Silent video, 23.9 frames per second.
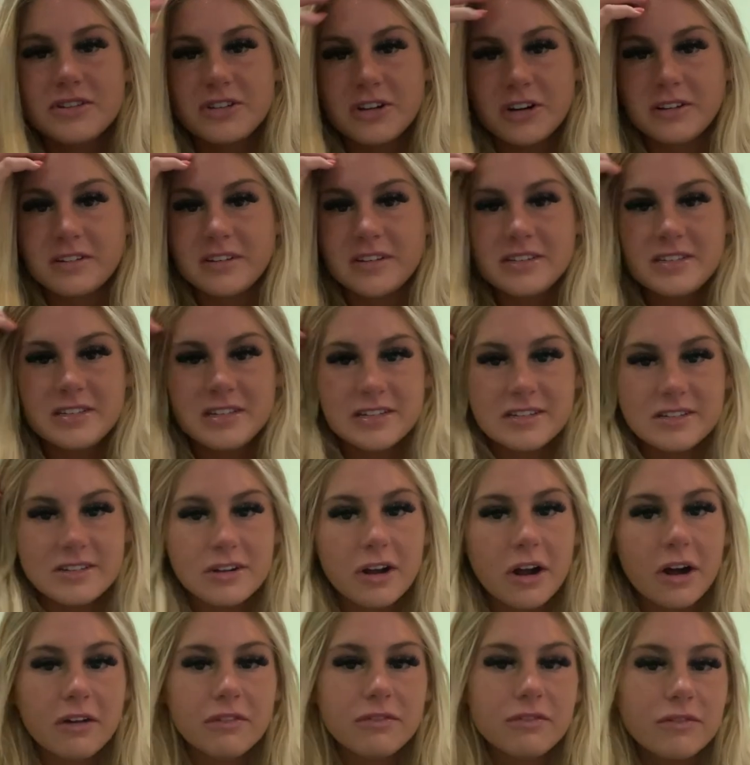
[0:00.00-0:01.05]
start the
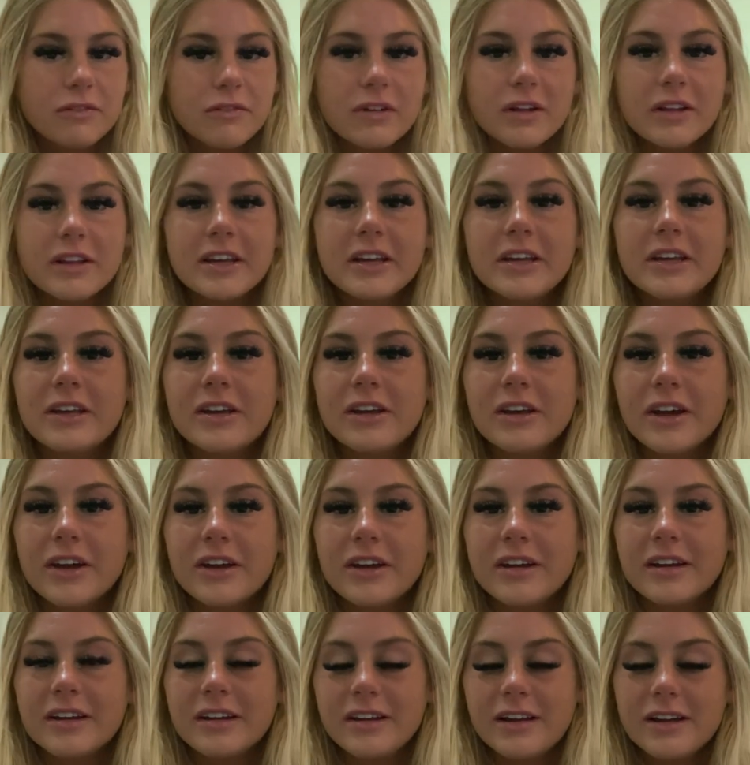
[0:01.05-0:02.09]
season off really
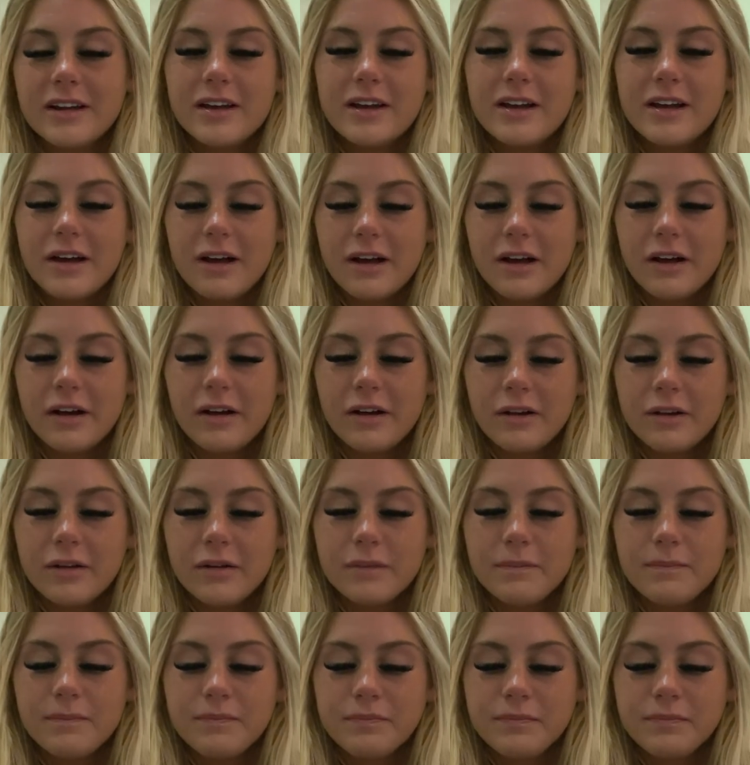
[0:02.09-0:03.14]
good.
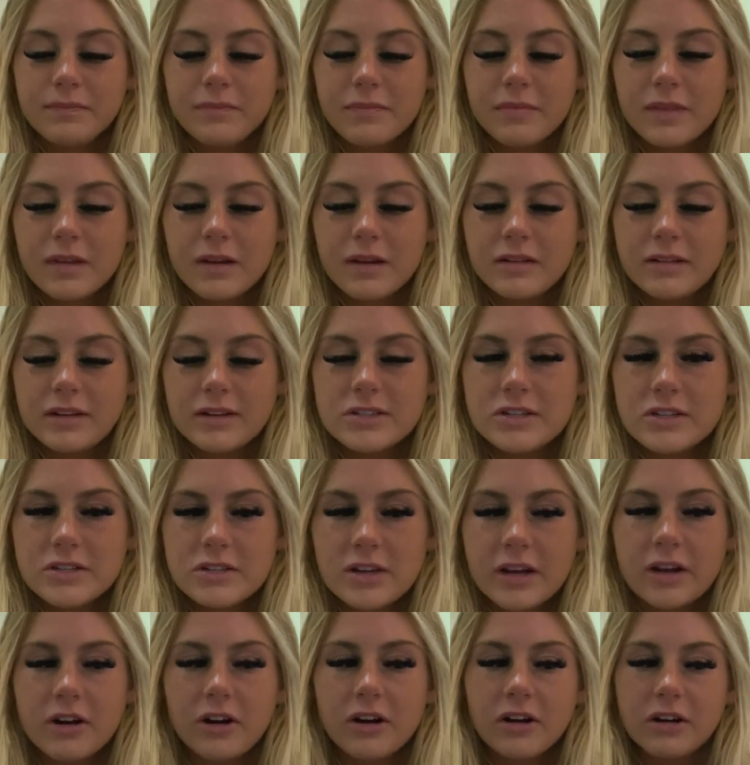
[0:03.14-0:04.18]
Um, this is
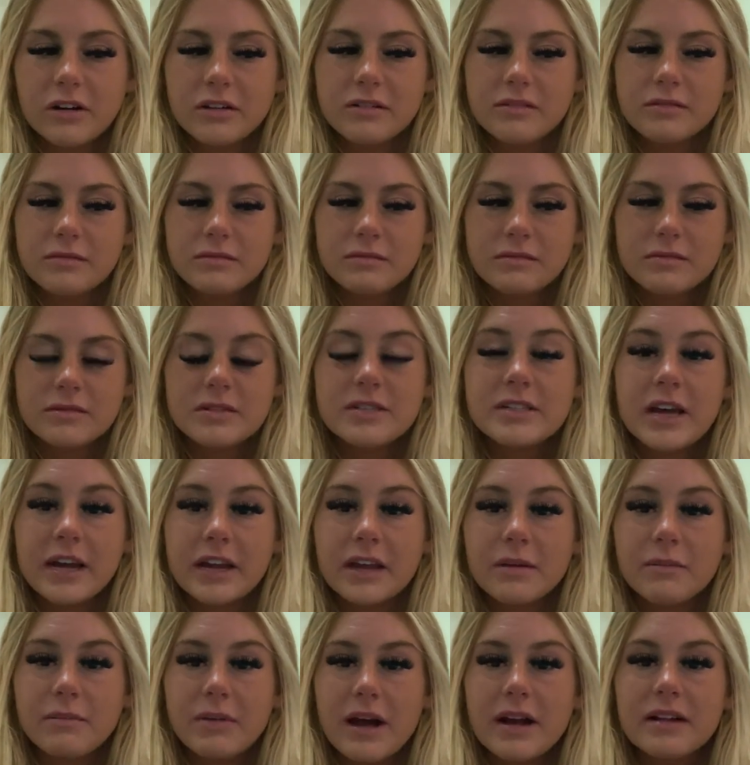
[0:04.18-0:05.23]
like our
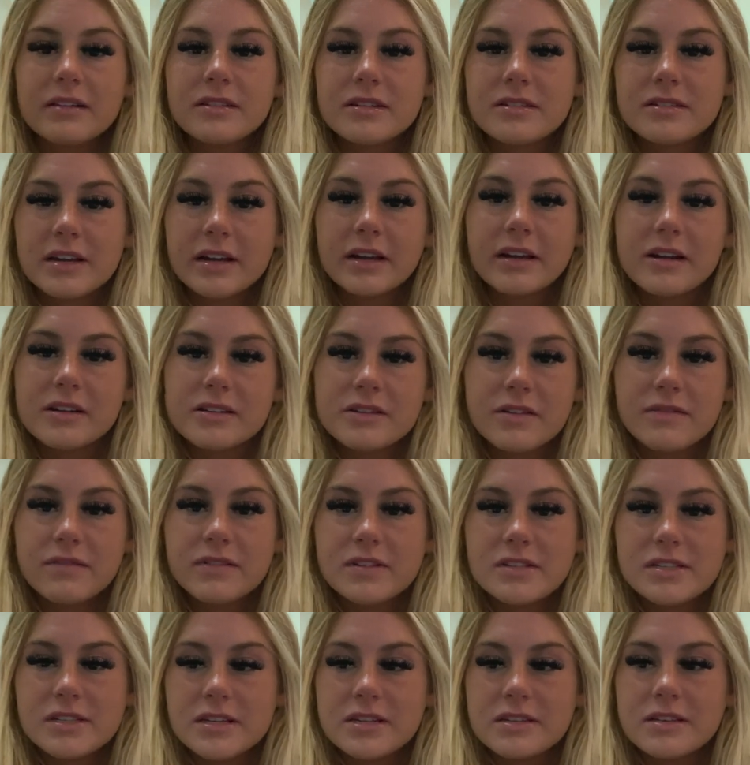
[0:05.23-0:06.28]
second practice, I guess, of
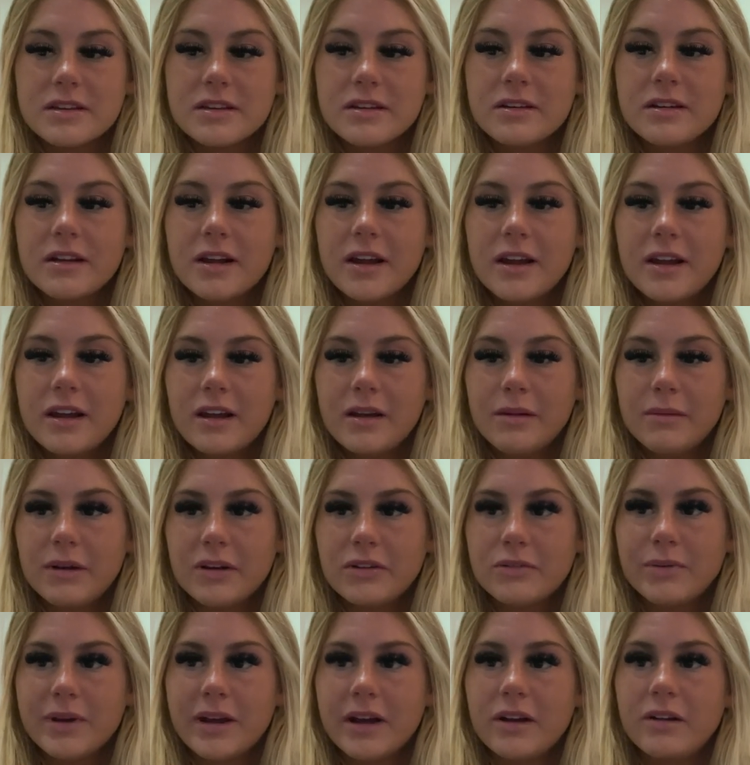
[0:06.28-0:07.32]
the season
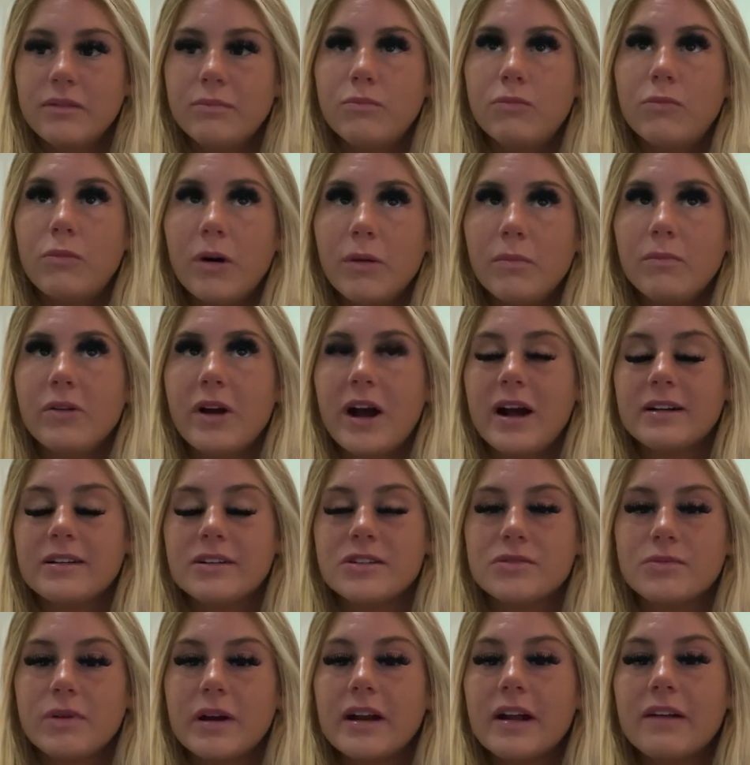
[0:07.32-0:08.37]
because we have one
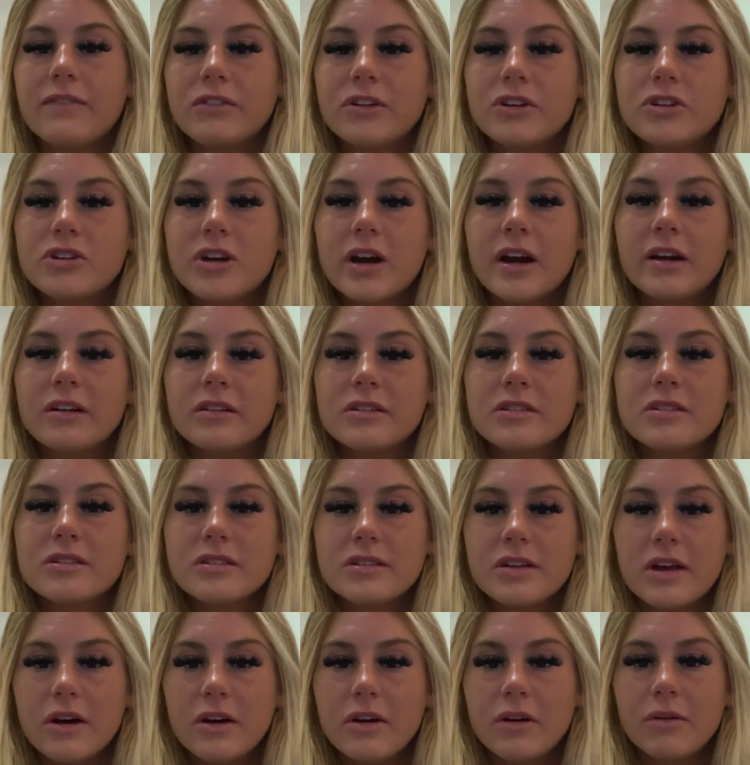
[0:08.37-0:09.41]
practice right after trout.
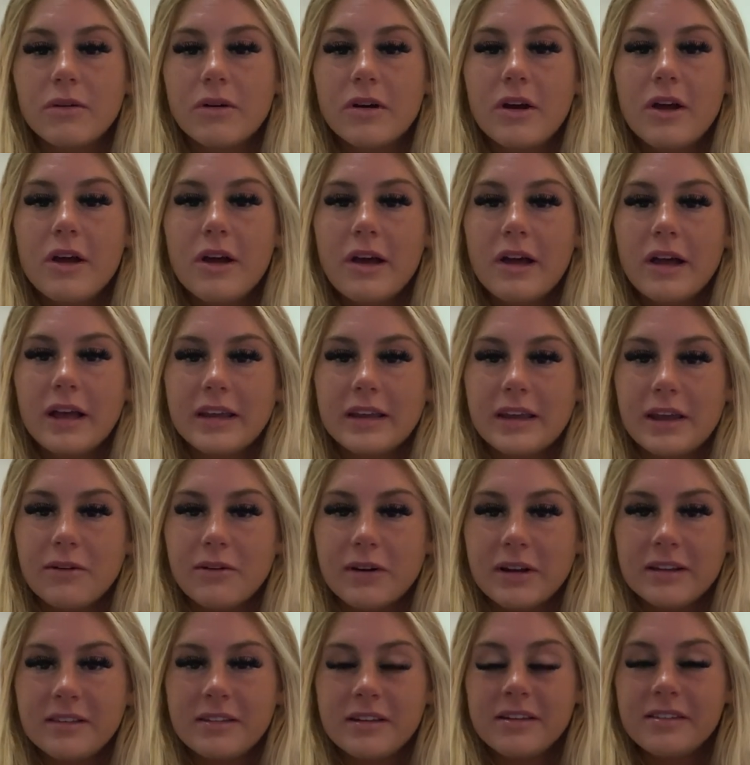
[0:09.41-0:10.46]
So can't
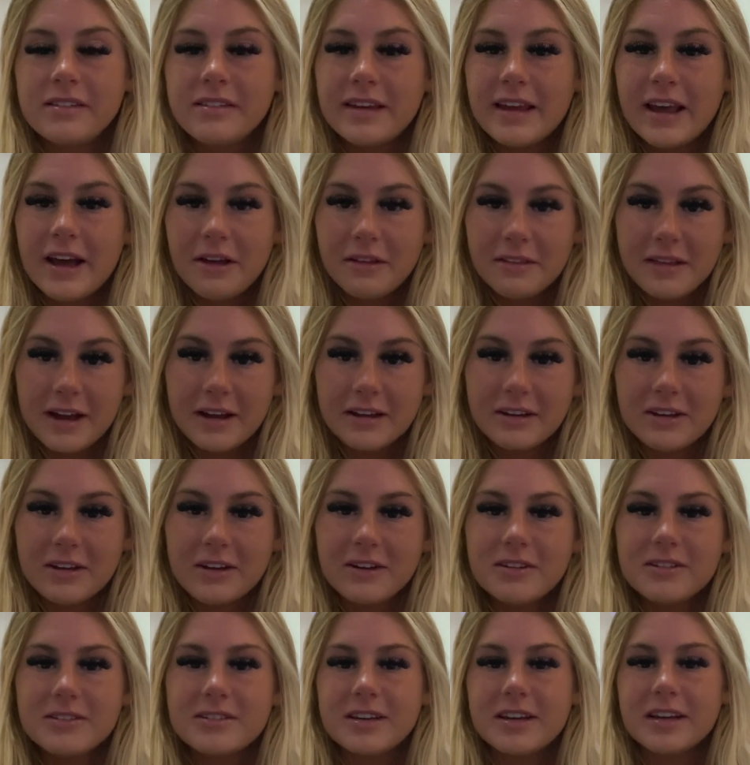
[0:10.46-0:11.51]
wait to see how that
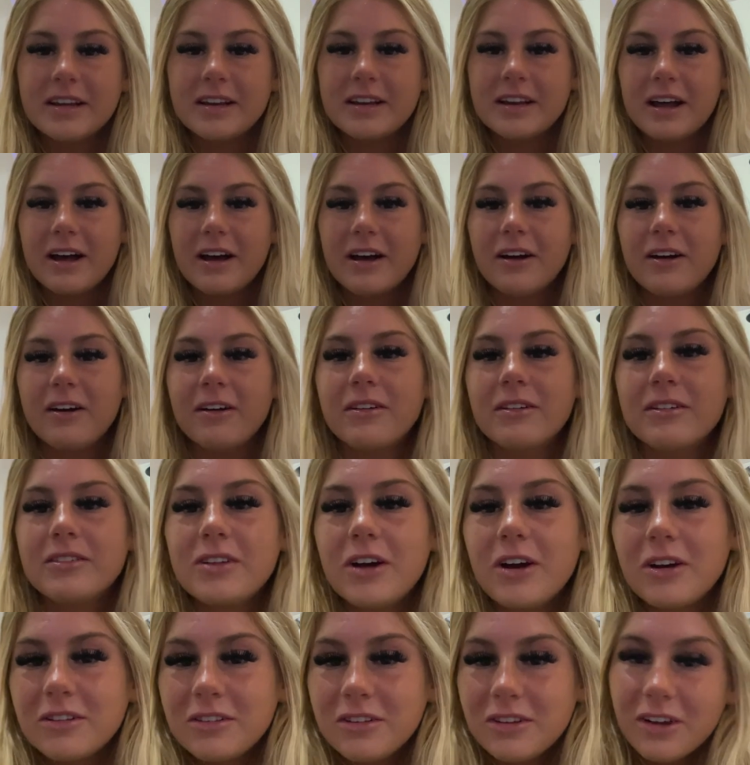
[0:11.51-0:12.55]
goes and I'll
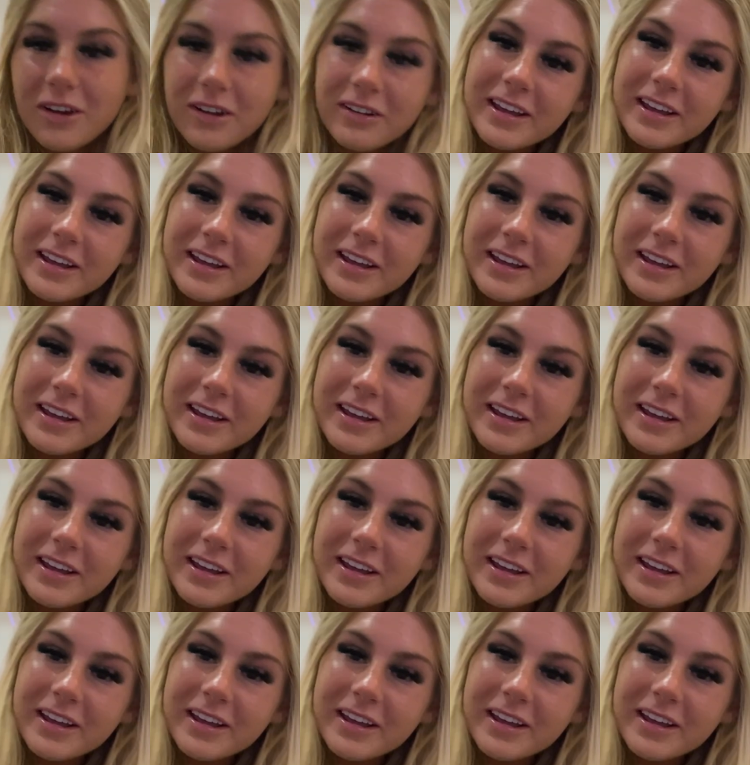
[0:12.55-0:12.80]
talk to y'all